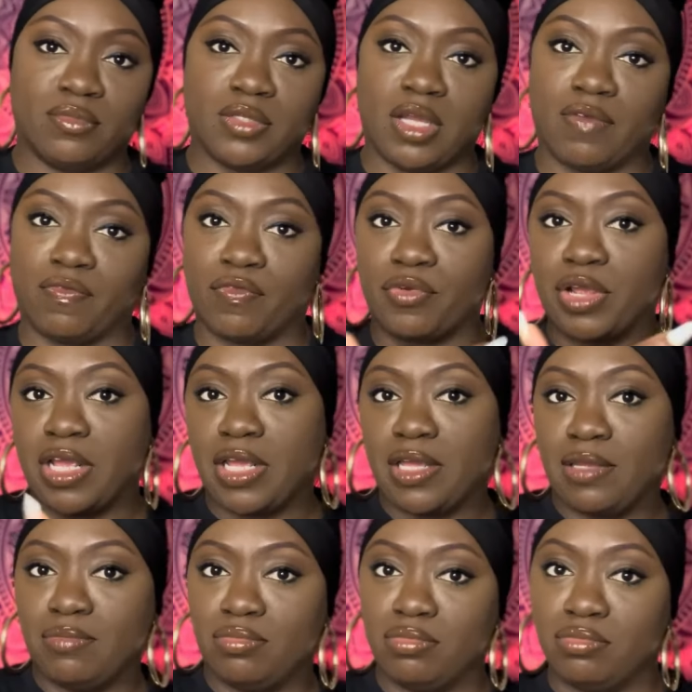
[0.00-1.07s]
a
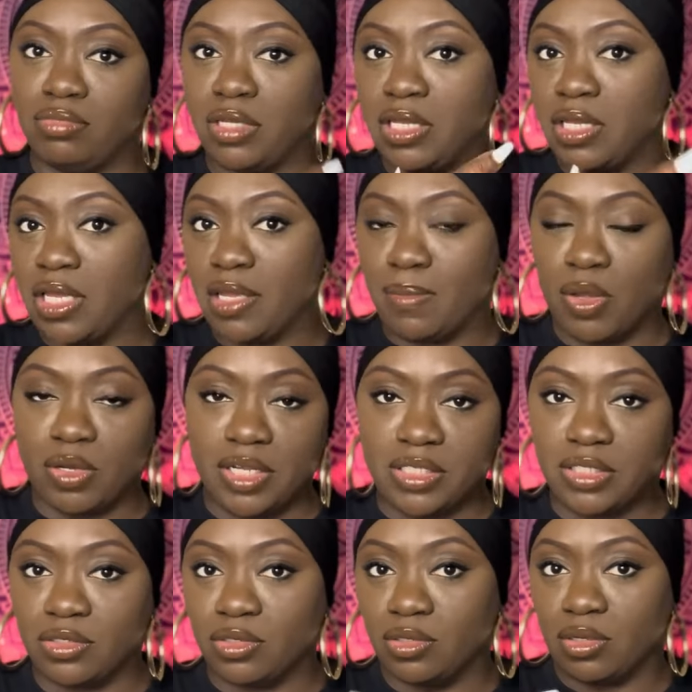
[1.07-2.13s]
free email
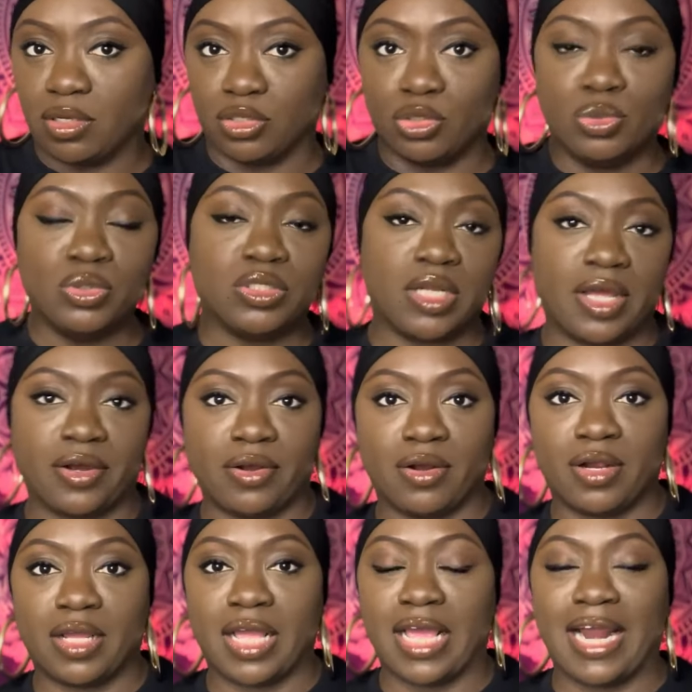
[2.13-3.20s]
list or a
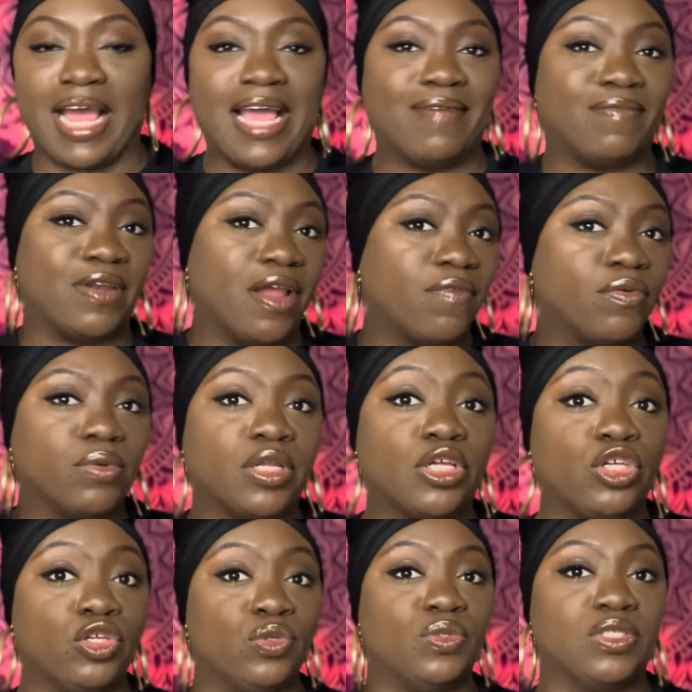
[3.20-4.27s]
newsletter. And I had never really
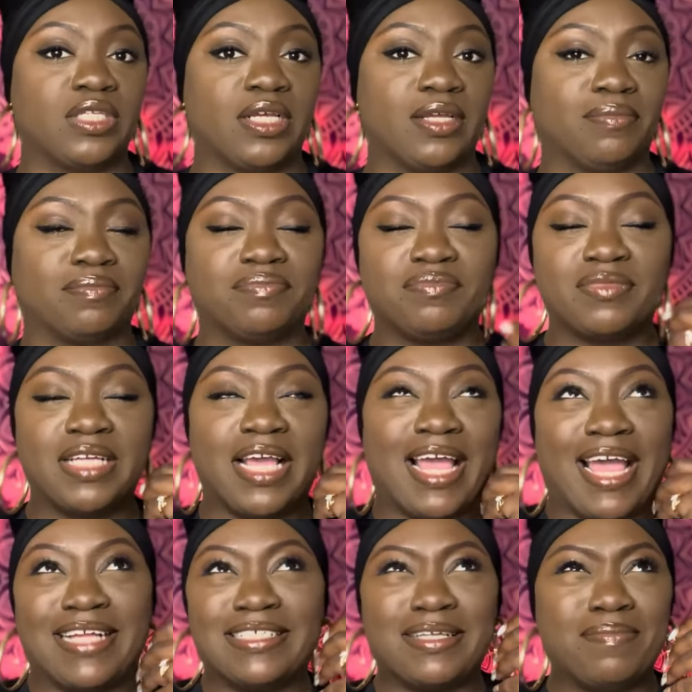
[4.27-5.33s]
used it.
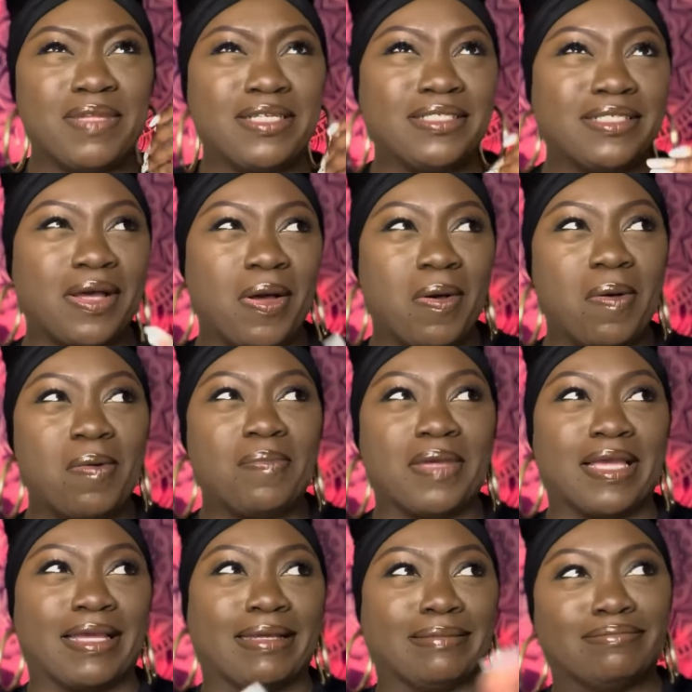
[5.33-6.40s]
And something told
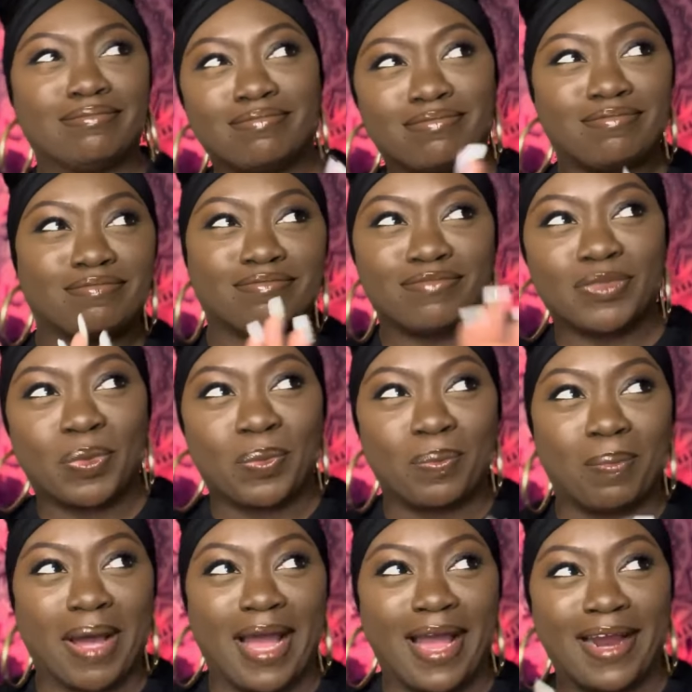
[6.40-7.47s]
me,
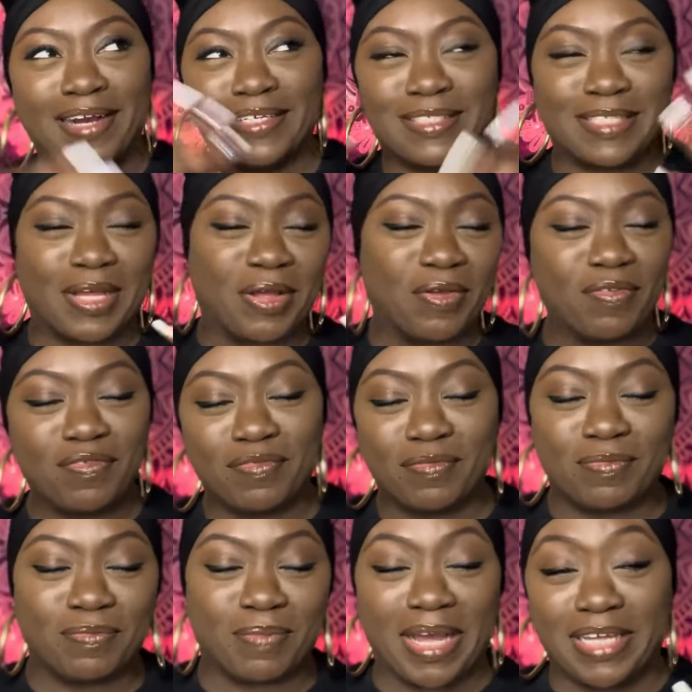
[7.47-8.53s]
my higher self,
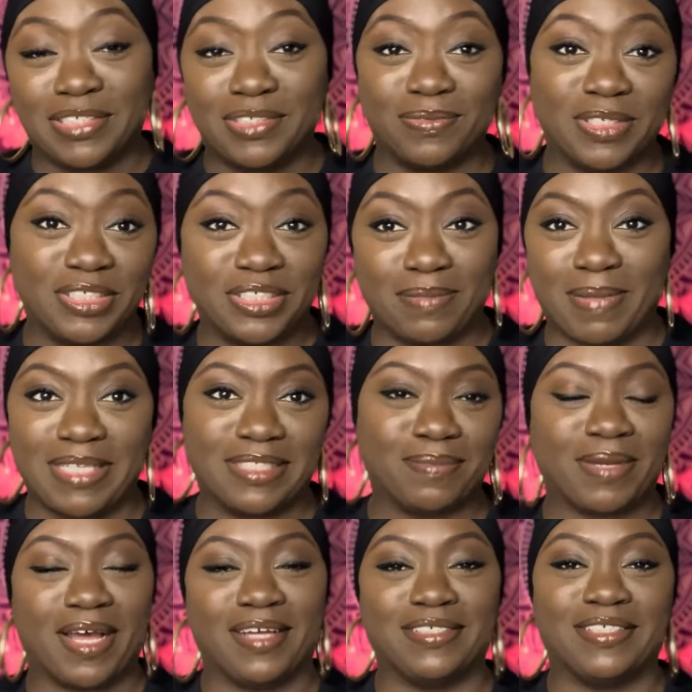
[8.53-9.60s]
my intuition, my
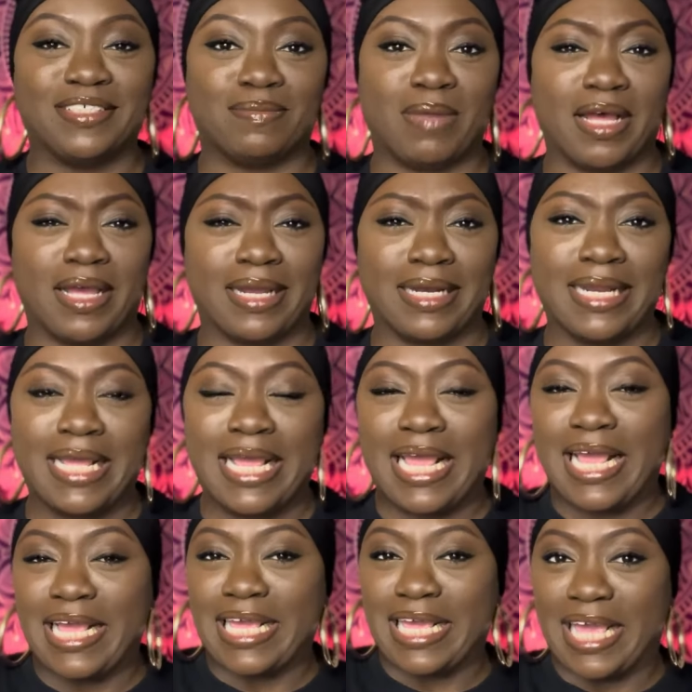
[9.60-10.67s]
subconscious mind,
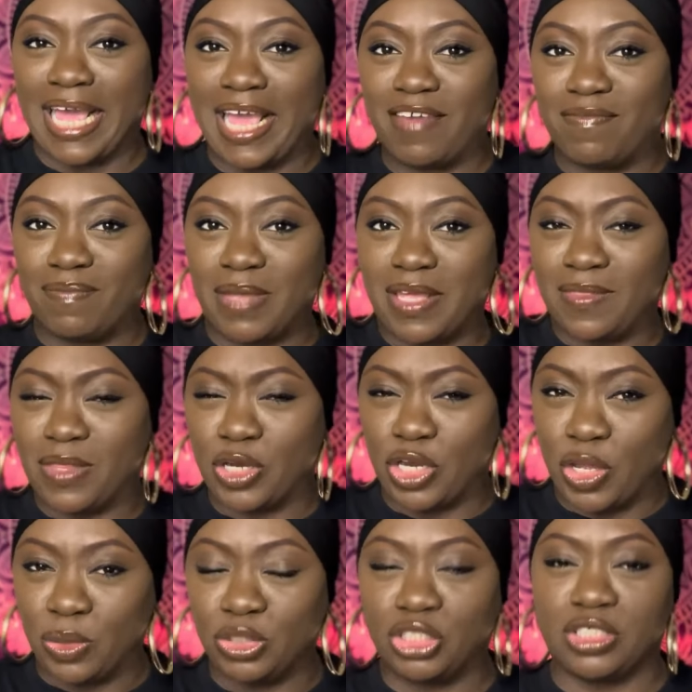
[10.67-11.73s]
gave me the
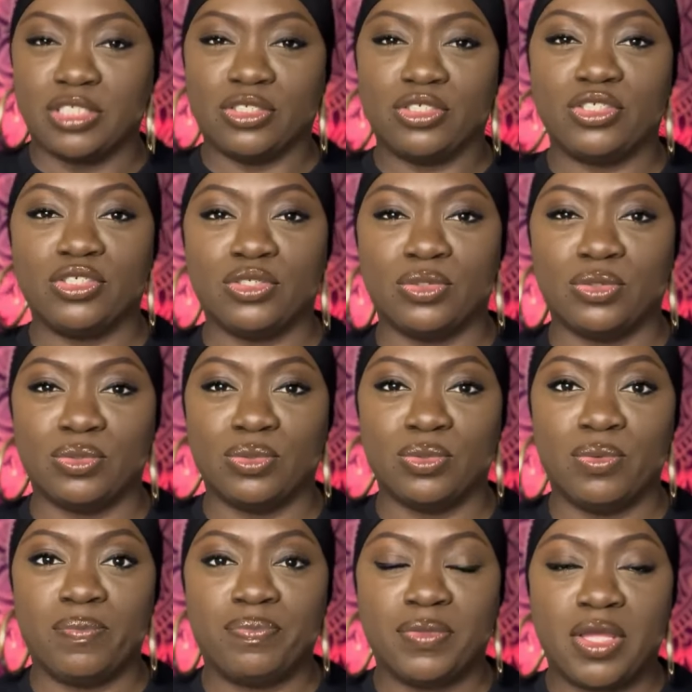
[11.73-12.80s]
notion
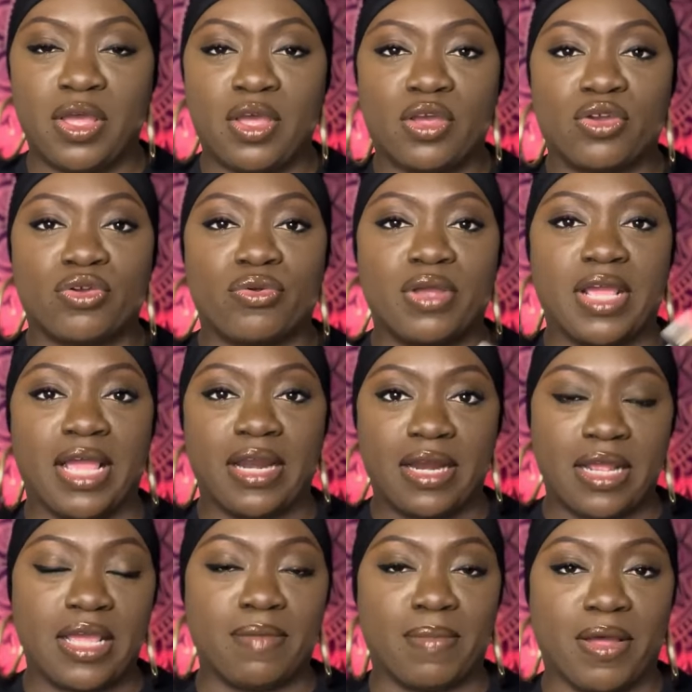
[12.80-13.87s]
to create
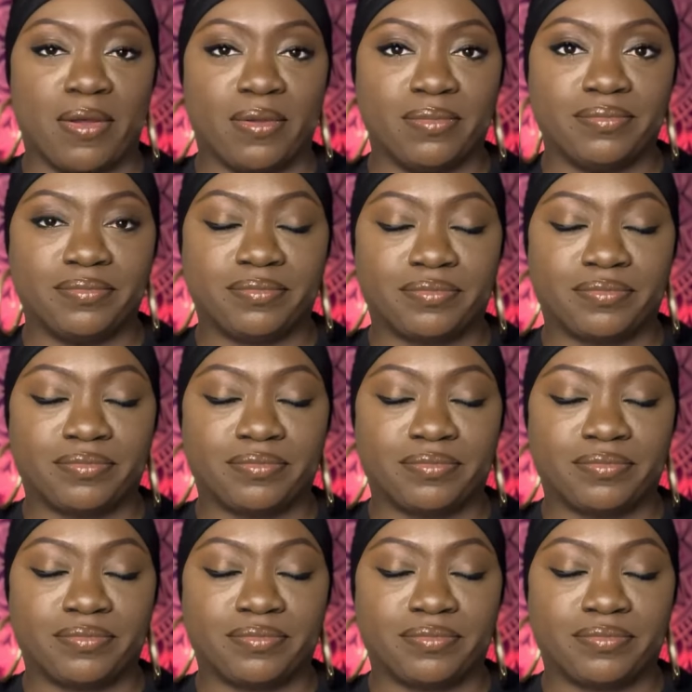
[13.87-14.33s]
an email